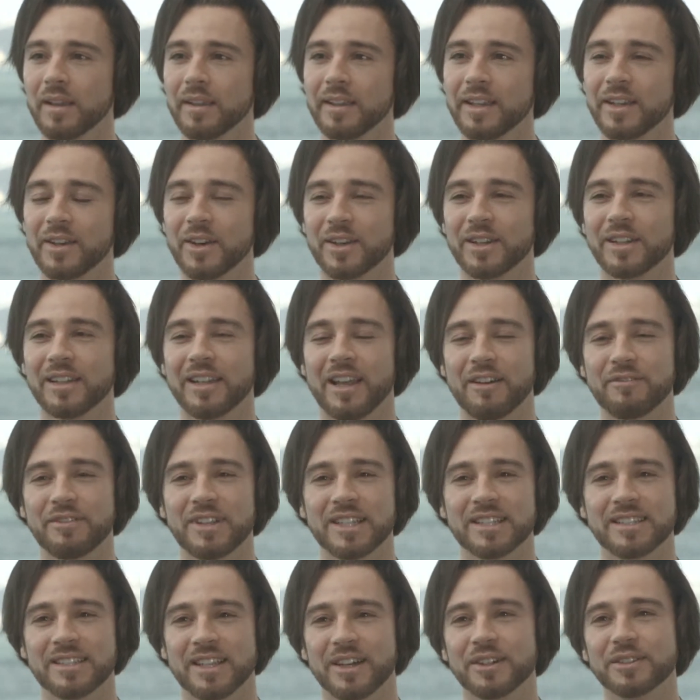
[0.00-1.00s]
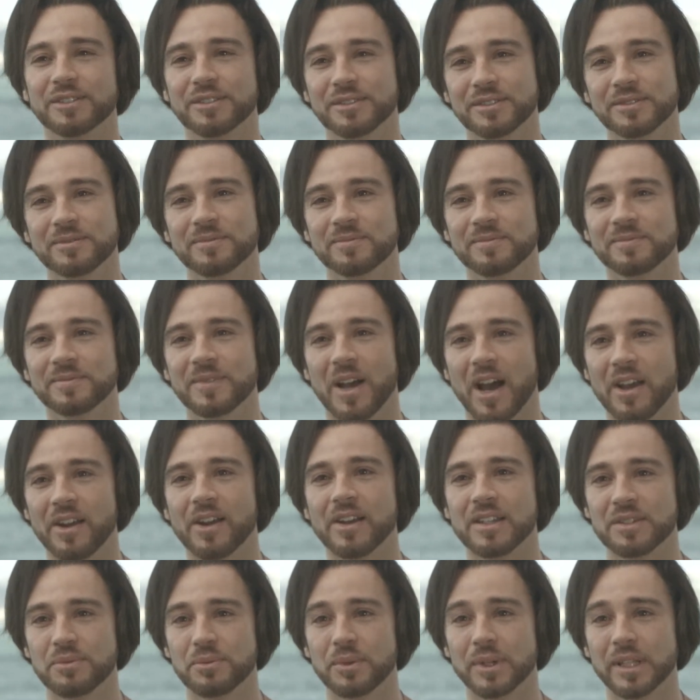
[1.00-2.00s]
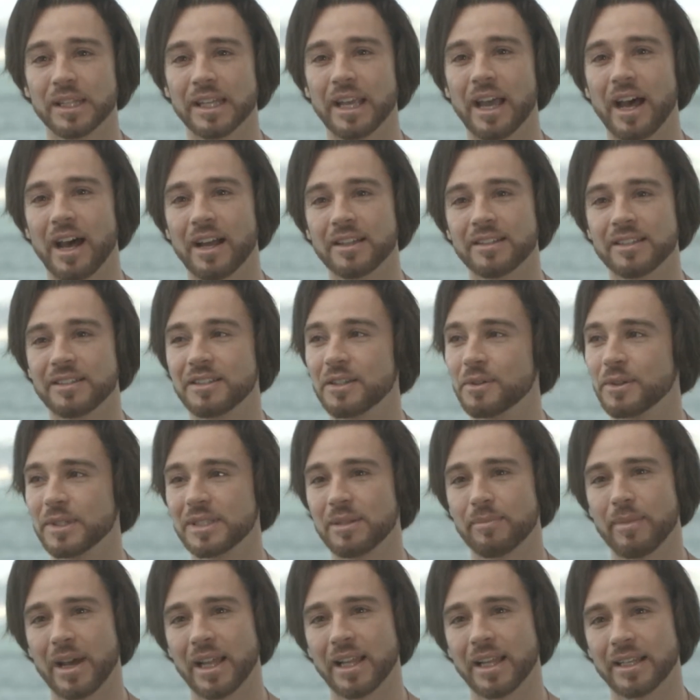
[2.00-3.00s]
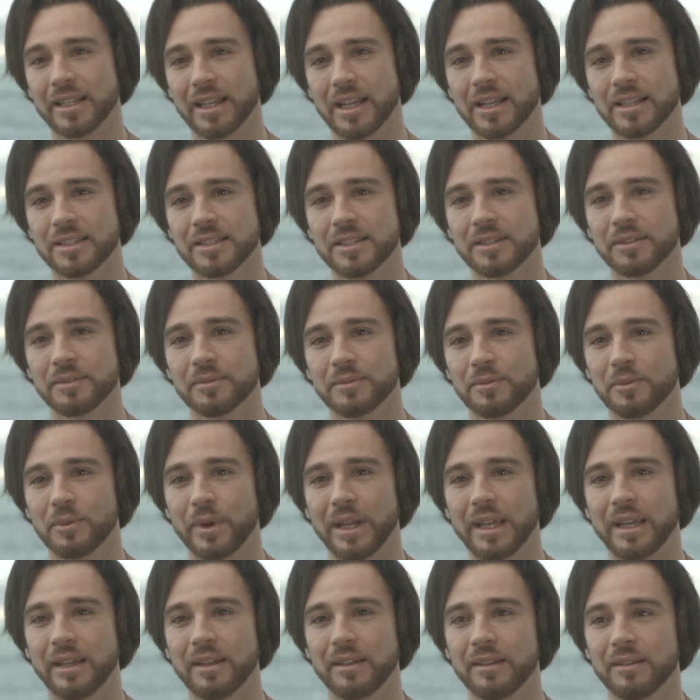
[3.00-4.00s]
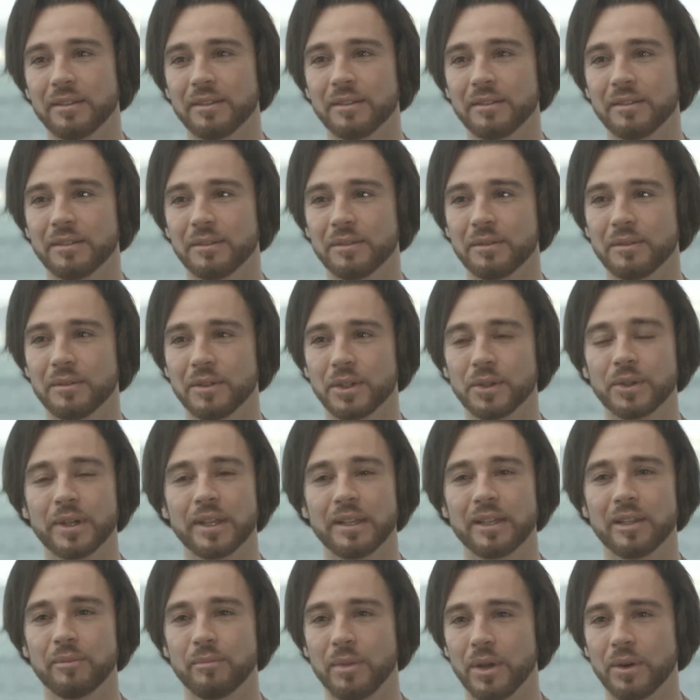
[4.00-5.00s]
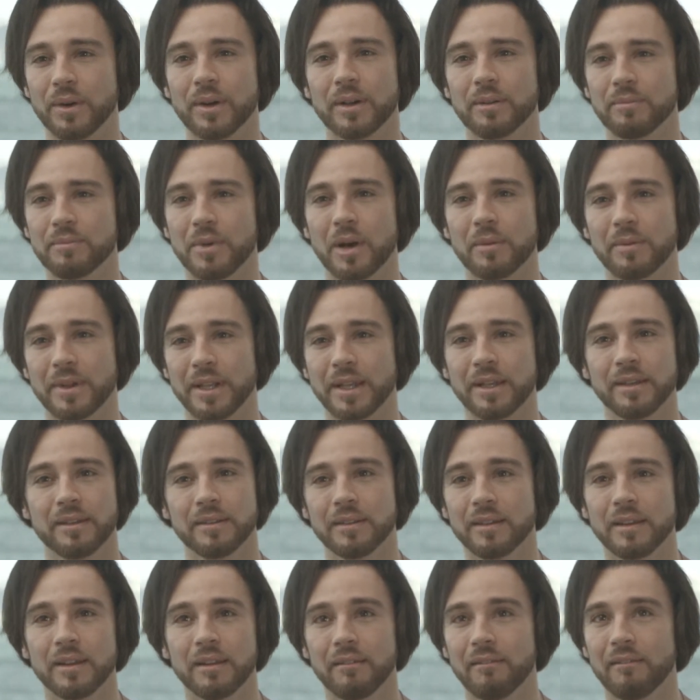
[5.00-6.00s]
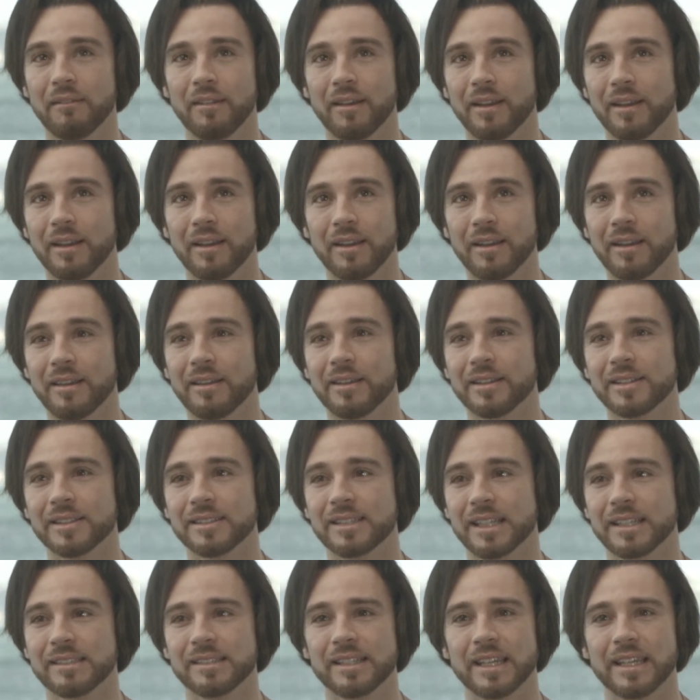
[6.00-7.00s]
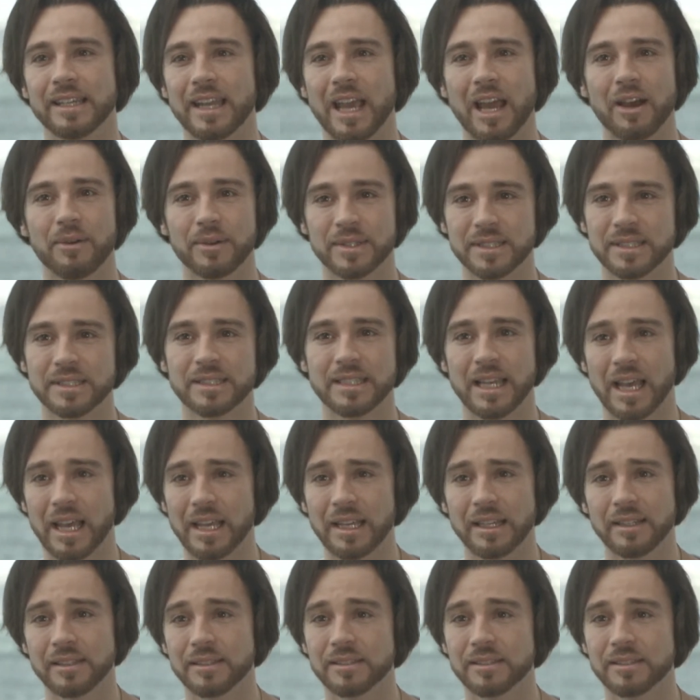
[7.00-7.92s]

you got to love yourself. I know it's really hard to do as a ballet dancer. We look in a mirror probably 16 hours a day